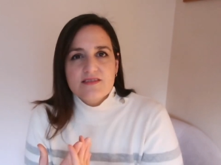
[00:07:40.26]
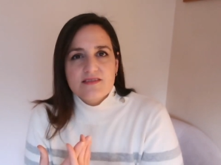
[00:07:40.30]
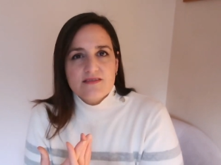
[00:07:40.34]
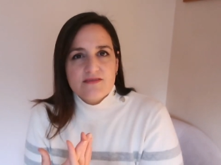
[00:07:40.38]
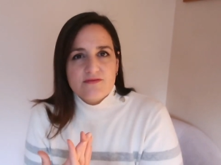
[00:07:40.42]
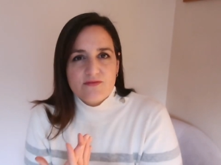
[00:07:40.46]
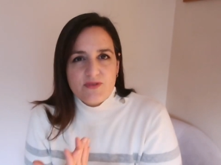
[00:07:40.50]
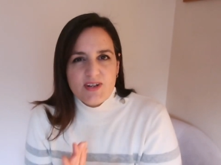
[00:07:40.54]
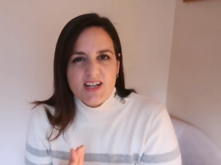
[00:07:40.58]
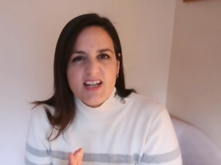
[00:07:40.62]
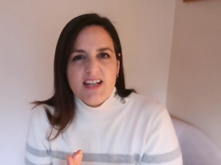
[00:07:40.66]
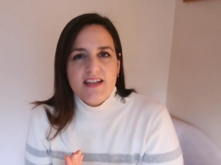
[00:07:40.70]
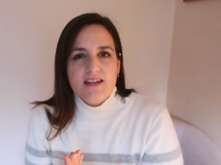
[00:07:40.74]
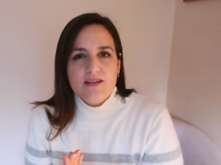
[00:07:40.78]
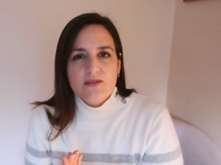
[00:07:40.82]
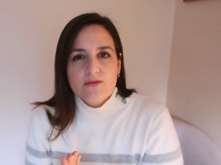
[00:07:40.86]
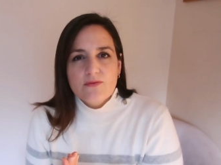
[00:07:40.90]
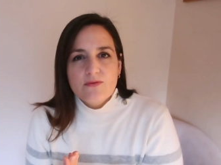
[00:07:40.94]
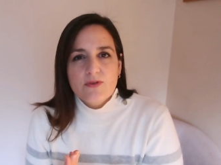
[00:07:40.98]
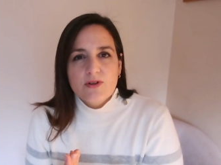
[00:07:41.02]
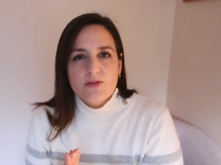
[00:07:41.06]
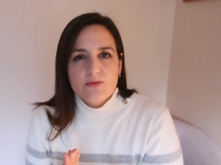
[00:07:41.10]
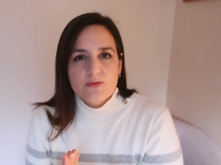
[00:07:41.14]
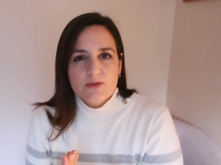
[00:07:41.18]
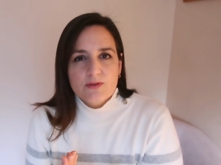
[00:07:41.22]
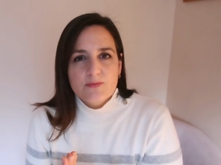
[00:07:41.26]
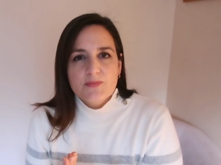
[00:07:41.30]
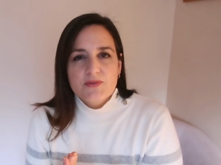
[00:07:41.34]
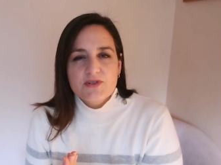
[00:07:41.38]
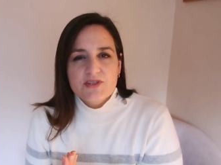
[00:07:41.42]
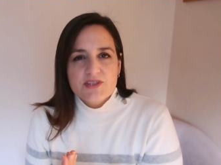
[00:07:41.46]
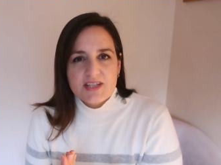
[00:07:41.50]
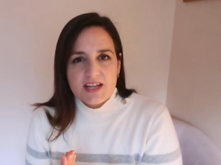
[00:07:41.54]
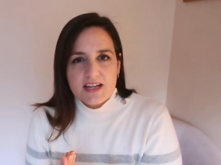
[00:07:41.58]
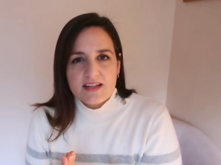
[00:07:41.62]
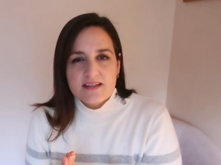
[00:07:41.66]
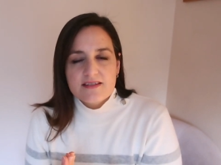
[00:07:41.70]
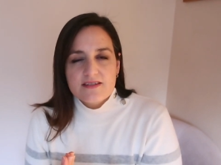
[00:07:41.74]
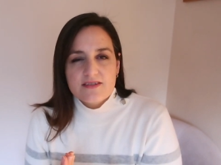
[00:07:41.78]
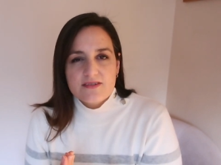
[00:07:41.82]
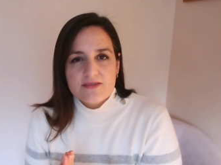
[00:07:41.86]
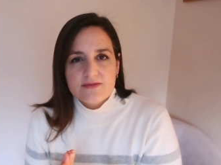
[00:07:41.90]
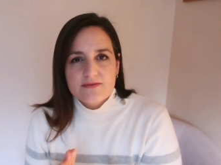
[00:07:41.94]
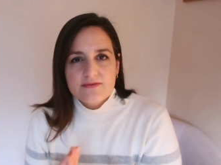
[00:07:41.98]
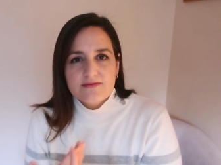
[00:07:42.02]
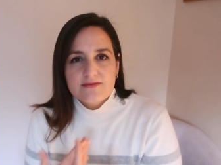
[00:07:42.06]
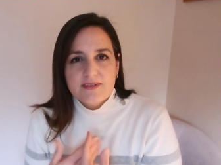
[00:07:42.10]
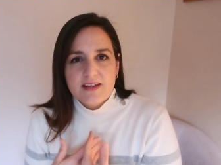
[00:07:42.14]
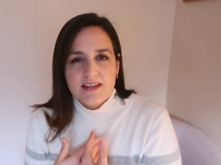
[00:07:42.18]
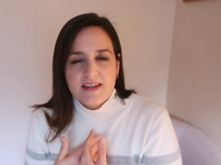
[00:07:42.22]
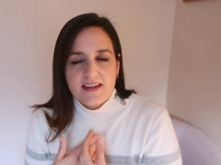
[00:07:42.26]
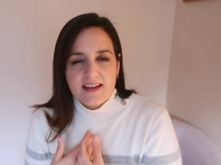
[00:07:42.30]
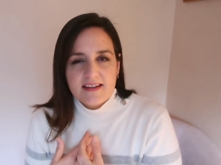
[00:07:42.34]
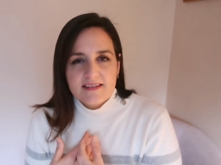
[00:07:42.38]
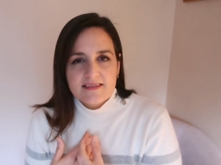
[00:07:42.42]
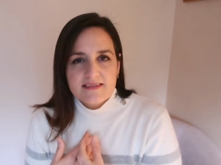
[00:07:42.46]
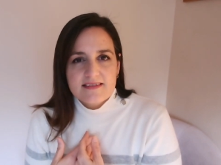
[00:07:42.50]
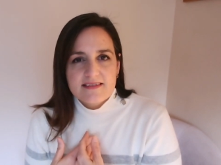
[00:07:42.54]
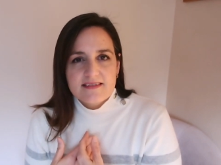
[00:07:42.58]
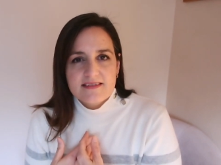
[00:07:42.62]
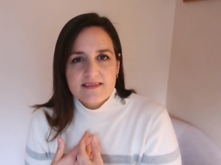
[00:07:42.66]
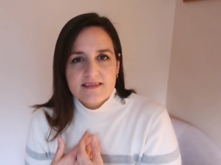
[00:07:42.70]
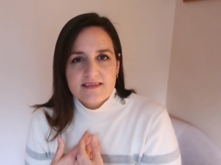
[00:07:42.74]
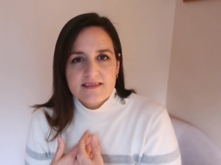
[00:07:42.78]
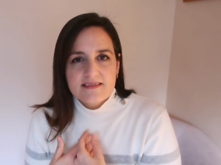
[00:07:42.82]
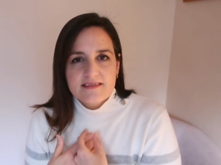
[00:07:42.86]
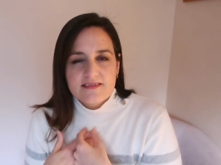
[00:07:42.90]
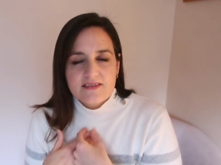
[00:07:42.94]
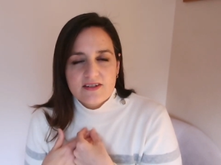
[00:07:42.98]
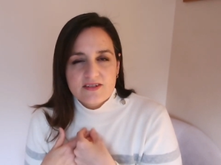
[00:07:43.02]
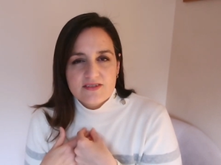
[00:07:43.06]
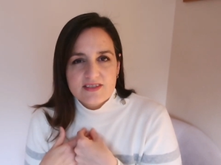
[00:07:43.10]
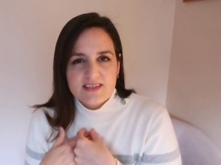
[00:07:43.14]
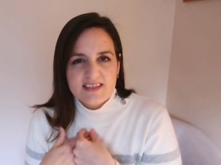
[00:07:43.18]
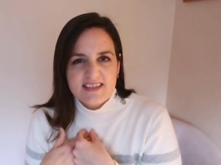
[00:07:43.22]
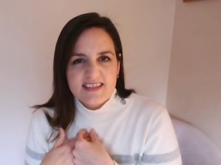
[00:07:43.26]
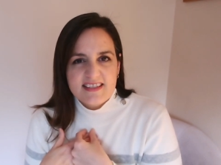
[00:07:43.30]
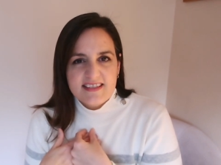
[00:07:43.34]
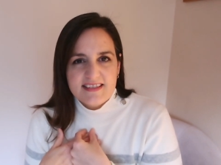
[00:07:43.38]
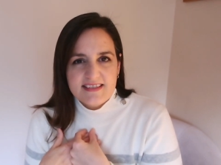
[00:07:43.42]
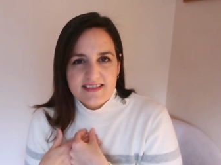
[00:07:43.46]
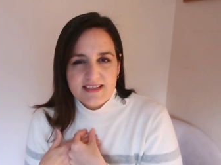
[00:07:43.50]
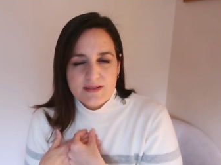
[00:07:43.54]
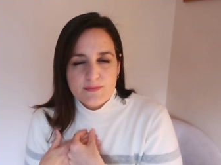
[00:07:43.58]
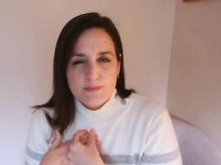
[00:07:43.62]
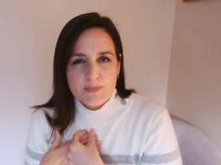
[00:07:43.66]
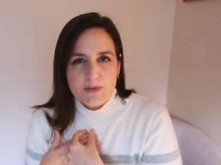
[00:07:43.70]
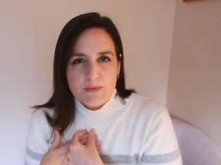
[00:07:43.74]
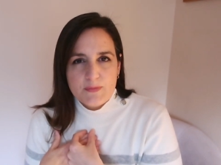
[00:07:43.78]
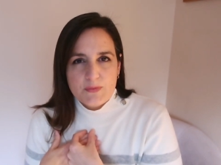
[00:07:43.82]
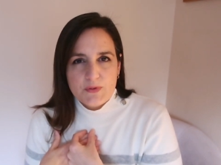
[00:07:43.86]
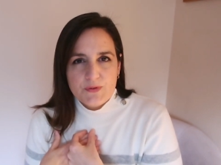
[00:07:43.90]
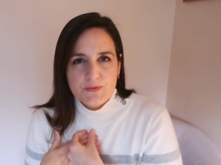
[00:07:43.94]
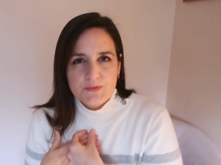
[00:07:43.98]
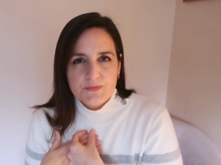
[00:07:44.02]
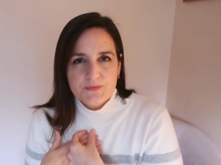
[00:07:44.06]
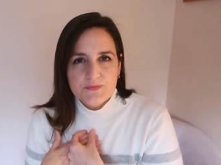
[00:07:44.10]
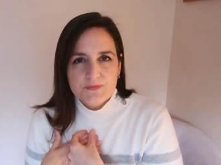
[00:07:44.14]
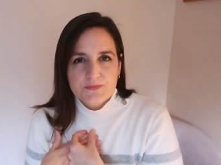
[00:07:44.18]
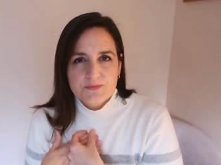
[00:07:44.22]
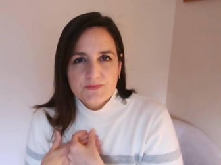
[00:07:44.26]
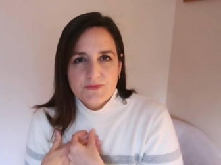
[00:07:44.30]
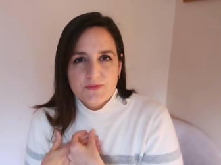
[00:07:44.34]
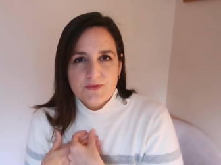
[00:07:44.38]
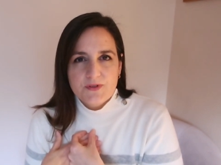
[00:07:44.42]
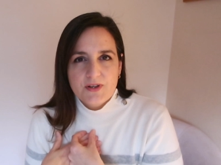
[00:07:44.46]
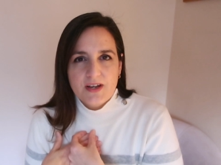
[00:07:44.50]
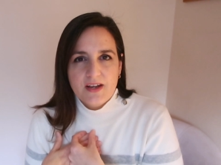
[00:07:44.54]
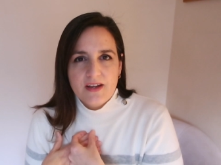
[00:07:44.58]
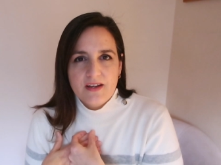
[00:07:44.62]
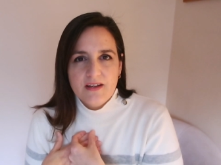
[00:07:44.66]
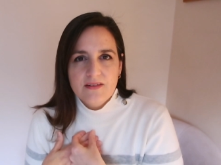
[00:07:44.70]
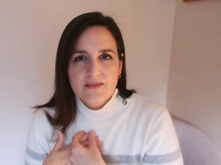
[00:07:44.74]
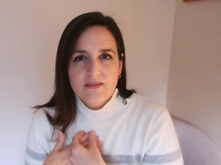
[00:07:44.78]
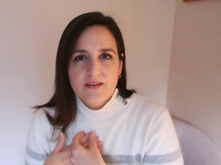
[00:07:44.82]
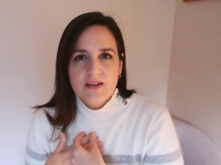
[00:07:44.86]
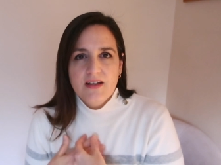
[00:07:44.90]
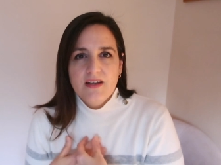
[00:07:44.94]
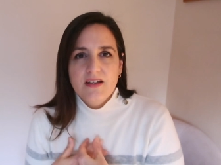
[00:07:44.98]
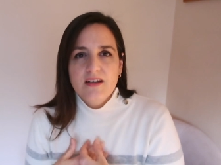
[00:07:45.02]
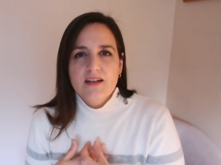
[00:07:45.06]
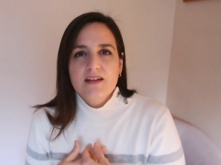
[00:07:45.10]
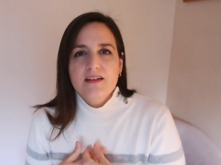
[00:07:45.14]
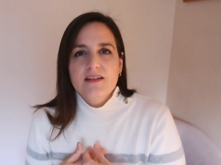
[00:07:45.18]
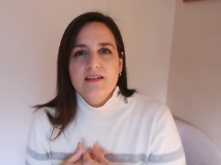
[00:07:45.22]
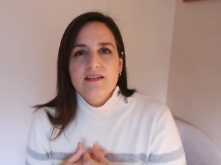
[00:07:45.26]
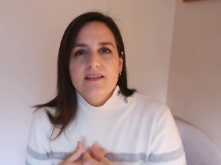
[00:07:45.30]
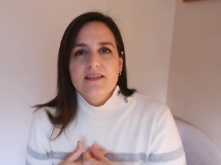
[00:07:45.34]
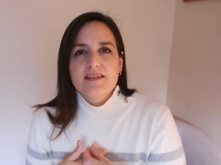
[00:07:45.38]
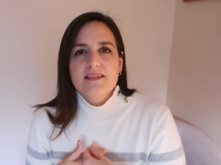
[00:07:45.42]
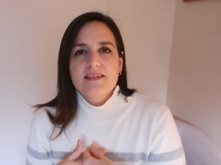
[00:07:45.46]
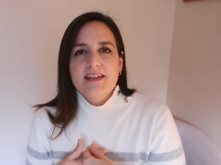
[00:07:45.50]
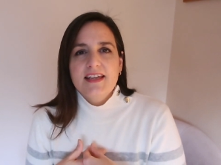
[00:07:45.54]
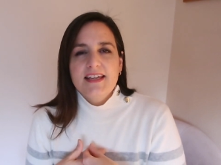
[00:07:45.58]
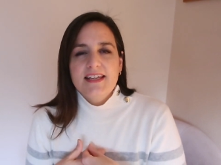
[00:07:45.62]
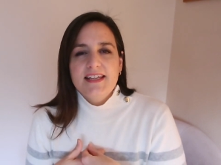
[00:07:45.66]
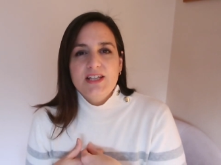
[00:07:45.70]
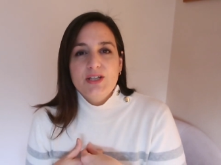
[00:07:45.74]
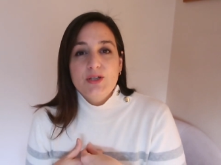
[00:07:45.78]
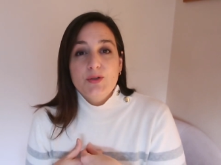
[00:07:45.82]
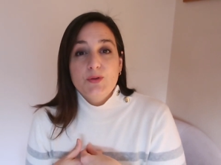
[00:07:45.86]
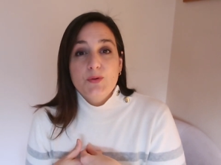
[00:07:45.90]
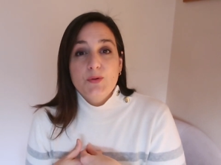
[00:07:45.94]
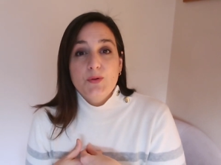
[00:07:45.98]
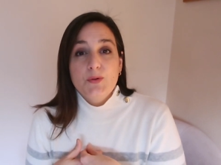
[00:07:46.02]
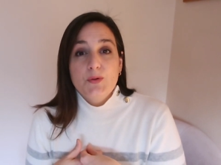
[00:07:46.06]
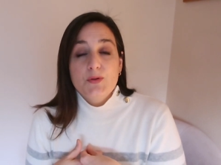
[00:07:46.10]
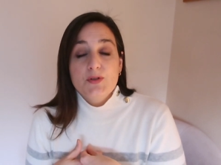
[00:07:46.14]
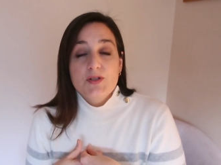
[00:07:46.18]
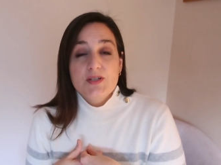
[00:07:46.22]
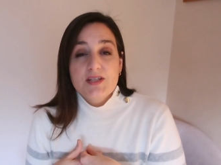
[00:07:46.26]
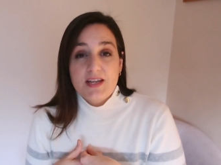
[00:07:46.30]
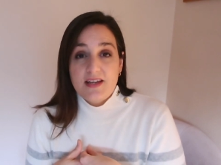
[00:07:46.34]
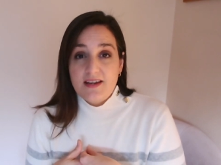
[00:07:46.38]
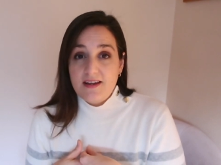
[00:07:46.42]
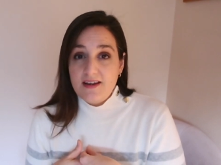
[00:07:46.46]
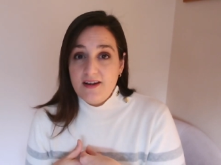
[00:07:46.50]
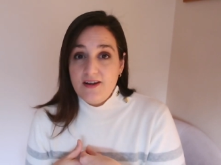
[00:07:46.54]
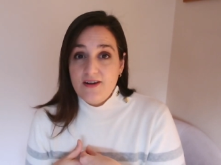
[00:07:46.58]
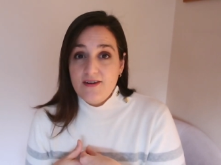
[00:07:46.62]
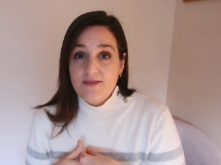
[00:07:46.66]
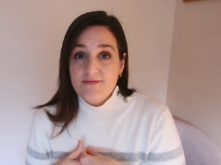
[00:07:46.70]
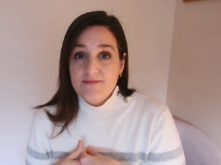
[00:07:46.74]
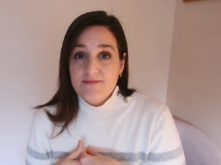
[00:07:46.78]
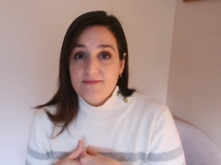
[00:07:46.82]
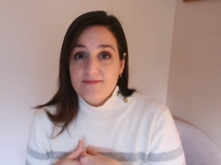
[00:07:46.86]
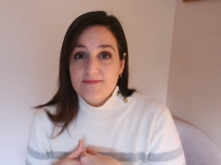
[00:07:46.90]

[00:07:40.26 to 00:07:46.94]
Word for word: really what will protect you against narcissistic people, okay? Thank you. Take care.